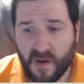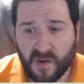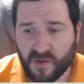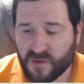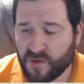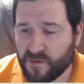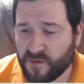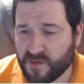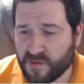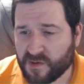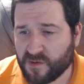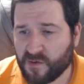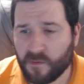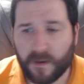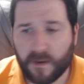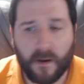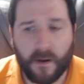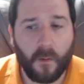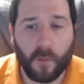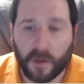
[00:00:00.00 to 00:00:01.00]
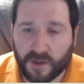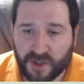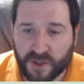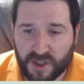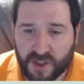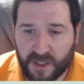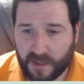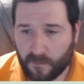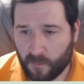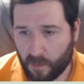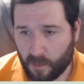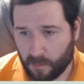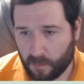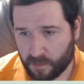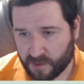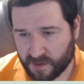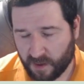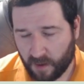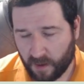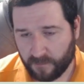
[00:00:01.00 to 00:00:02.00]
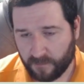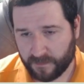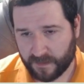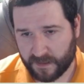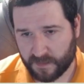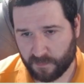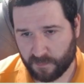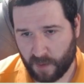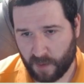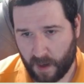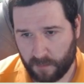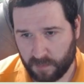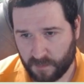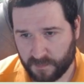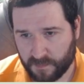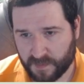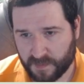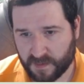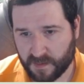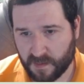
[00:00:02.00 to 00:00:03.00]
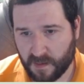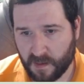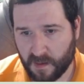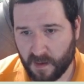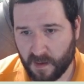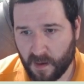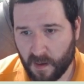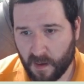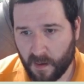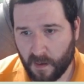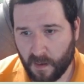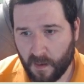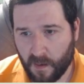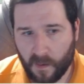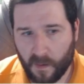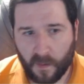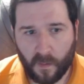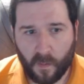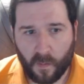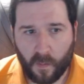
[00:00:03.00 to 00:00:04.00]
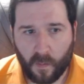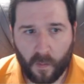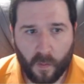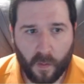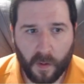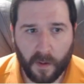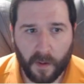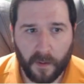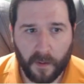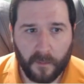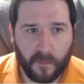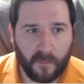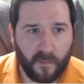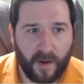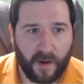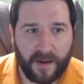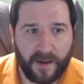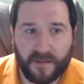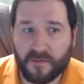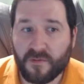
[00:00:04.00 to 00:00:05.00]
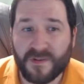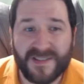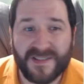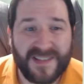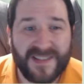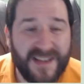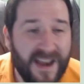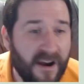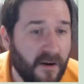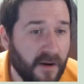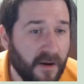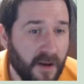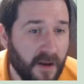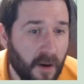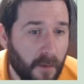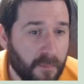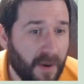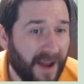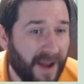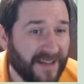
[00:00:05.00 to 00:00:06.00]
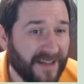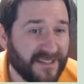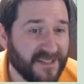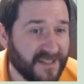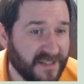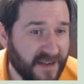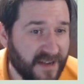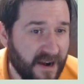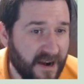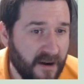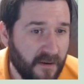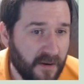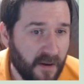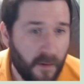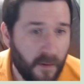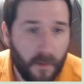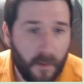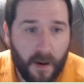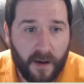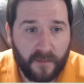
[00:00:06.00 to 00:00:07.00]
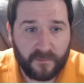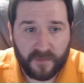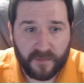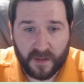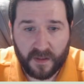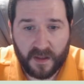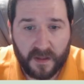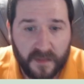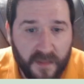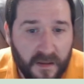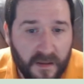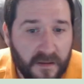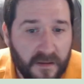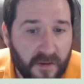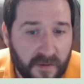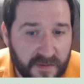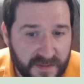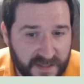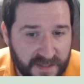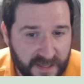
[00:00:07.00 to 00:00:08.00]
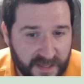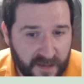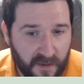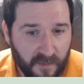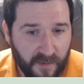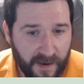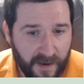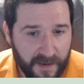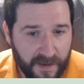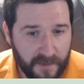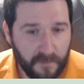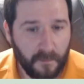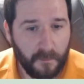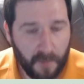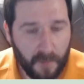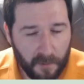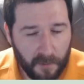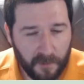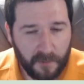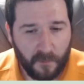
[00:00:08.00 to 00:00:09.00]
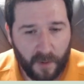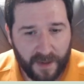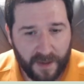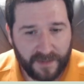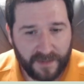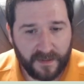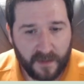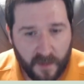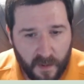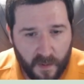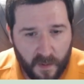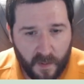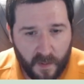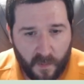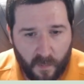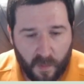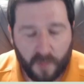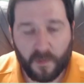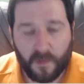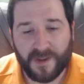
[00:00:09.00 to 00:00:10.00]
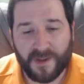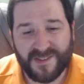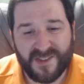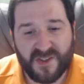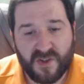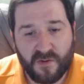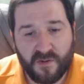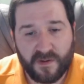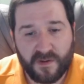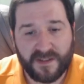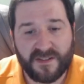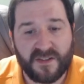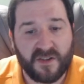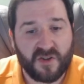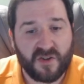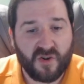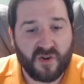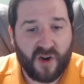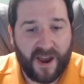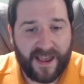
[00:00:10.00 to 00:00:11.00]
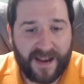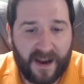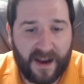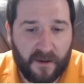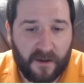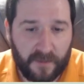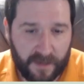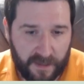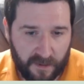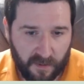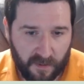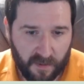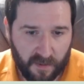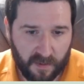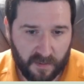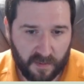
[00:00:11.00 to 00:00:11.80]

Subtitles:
Students are doing a worksheet where we're solving these problems, or running through a practice scenario of the learned skill, right? But we want students to try it out here.